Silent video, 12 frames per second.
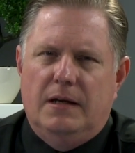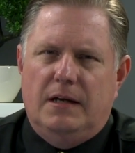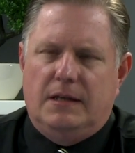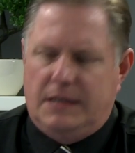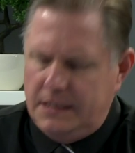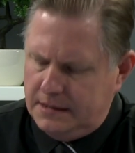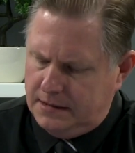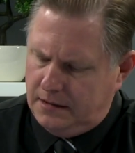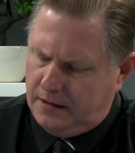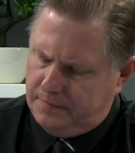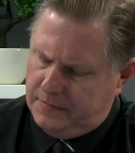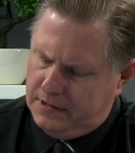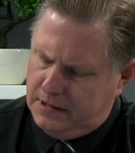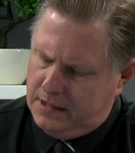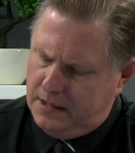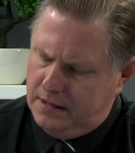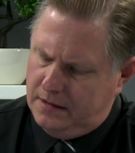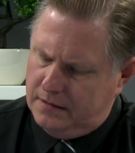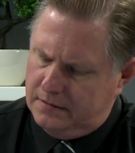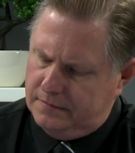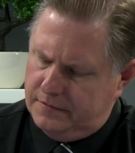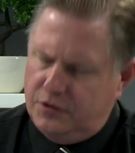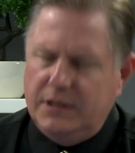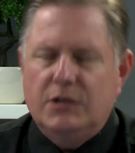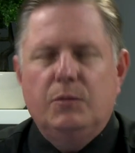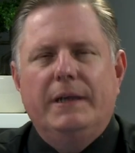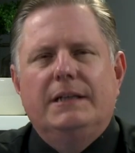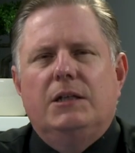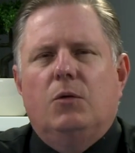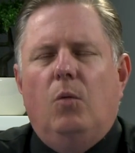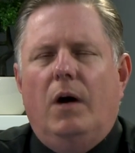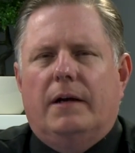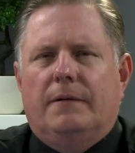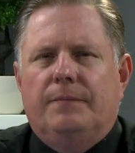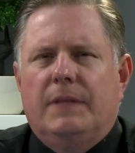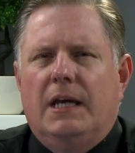In his time, in the year 321,